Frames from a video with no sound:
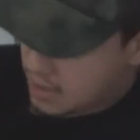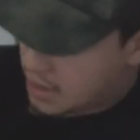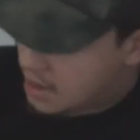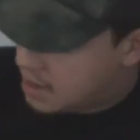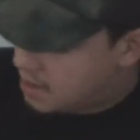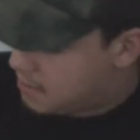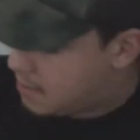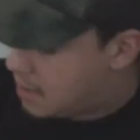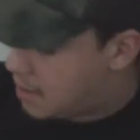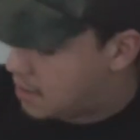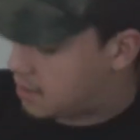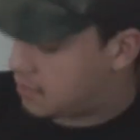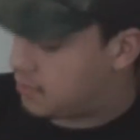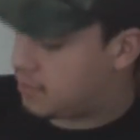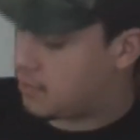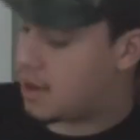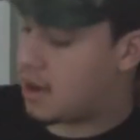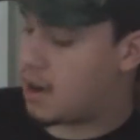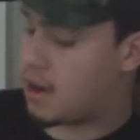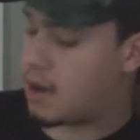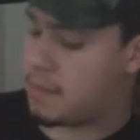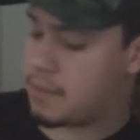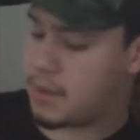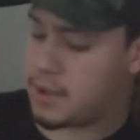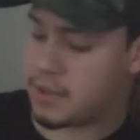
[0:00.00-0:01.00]
thing,
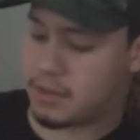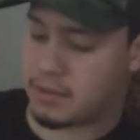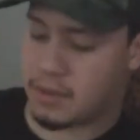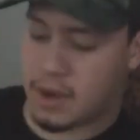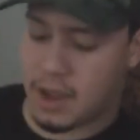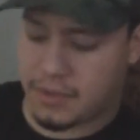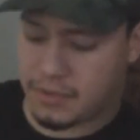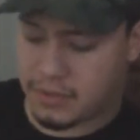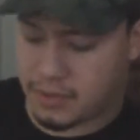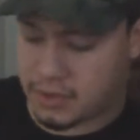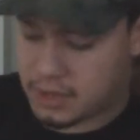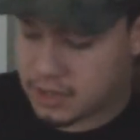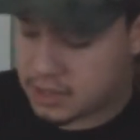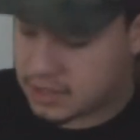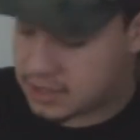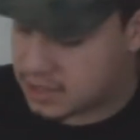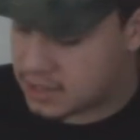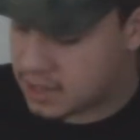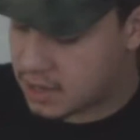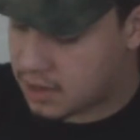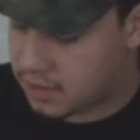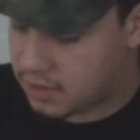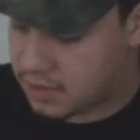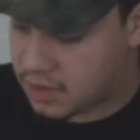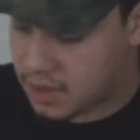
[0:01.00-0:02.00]
magnifier, but the rifle
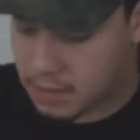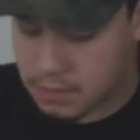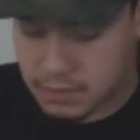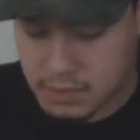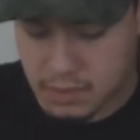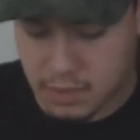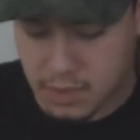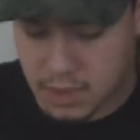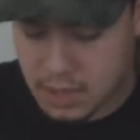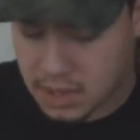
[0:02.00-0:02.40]
itself comes